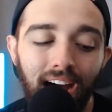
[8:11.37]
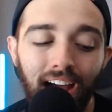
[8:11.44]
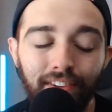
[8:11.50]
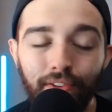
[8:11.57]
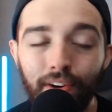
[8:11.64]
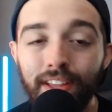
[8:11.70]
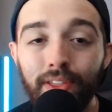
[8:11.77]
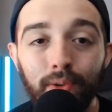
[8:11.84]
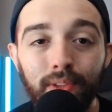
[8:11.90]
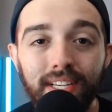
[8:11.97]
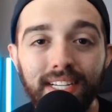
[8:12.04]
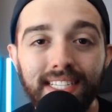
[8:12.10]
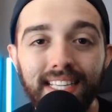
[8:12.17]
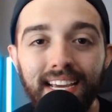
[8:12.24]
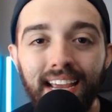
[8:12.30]
I've read through
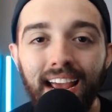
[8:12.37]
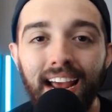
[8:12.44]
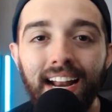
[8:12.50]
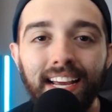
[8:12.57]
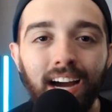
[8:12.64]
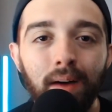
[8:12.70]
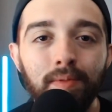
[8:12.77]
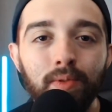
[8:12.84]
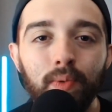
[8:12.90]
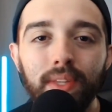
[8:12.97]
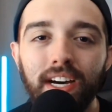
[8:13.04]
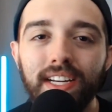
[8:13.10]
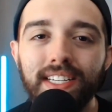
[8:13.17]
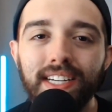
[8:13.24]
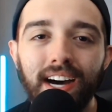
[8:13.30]
this thing, and it comes
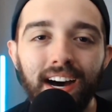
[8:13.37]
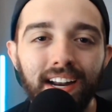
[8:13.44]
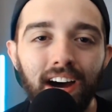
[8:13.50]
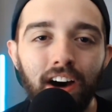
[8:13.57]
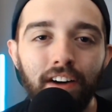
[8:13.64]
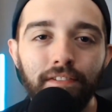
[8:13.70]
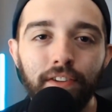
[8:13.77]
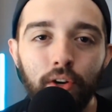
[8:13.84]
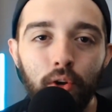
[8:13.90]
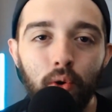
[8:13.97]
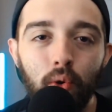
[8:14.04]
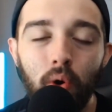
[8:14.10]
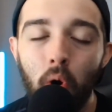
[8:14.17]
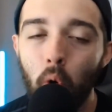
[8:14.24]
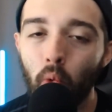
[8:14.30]
with a ton of
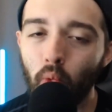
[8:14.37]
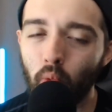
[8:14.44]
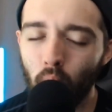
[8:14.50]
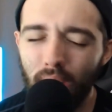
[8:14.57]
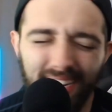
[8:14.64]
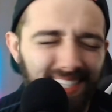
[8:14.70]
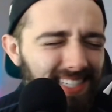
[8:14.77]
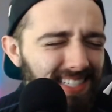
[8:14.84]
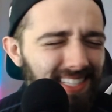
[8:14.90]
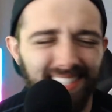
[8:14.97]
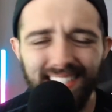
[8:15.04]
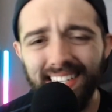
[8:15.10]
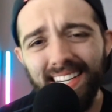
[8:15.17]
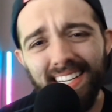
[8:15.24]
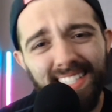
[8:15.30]
new
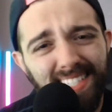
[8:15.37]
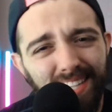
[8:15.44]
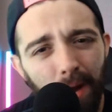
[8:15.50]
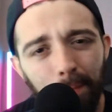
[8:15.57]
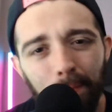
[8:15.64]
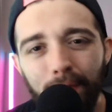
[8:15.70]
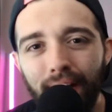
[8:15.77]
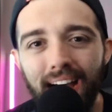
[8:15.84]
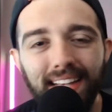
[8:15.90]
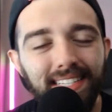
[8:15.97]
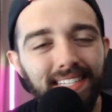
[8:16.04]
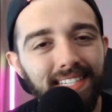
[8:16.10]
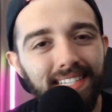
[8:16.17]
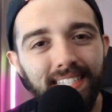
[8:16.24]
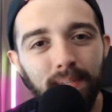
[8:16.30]
races,
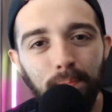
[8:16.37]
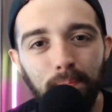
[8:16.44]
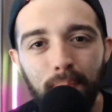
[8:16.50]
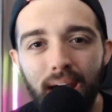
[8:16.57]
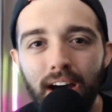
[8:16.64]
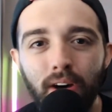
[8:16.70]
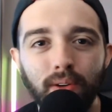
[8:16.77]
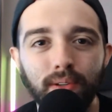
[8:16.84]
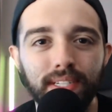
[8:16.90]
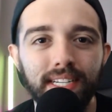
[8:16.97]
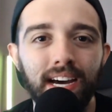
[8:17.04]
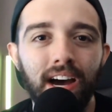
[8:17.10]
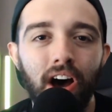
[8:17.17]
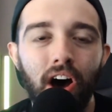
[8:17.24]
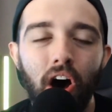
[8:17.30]
subclasses, spells,